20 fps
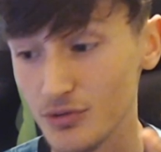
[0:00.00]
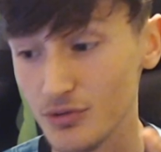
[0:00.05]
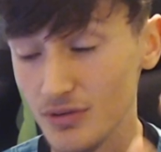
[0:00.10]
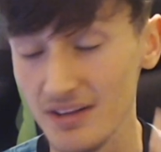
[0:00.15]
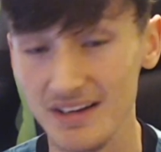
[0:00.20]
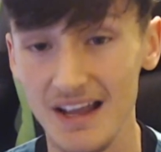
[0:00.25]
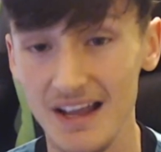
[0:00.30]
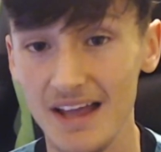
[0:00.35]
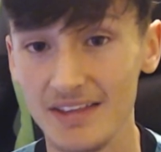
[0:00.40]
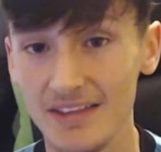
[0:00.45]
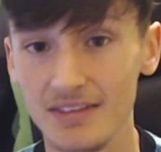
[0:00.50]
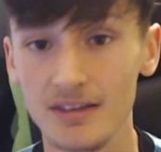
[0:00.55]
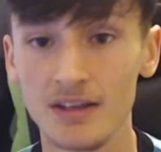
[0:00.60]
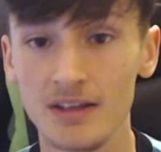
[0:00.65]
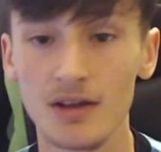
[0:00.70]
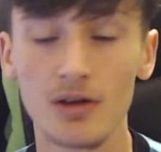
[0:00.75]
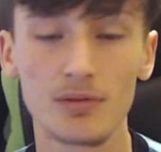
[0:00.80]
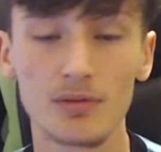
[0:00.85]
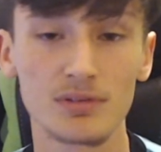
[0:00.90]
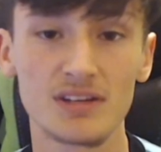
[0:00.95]
So again,
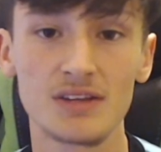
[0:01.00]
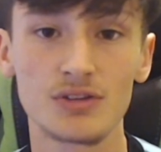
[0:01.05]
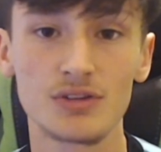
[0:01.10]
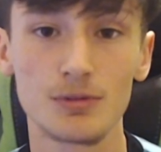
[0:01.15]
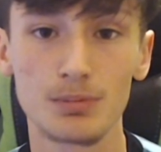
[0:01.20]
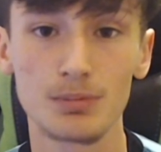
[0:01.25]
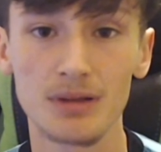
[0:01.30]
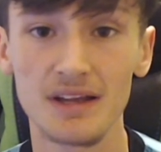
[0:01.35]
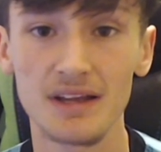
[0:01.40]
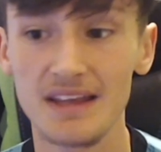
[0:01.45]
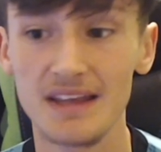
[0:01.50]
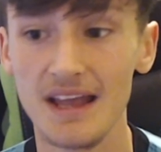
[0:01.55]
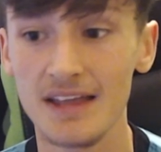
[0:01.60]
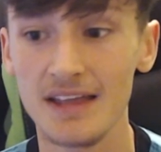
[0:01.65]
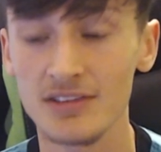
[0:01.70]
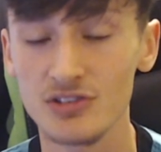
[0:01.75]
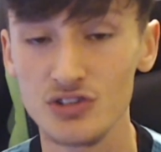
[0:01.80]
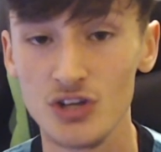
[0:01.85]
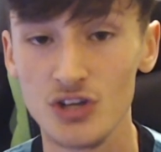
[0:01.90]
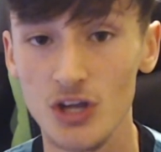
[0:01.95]
teams have played
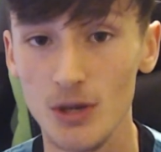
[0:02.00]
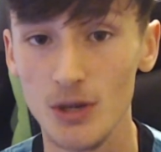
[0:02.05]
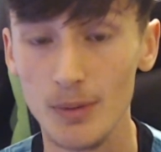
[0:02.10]
against,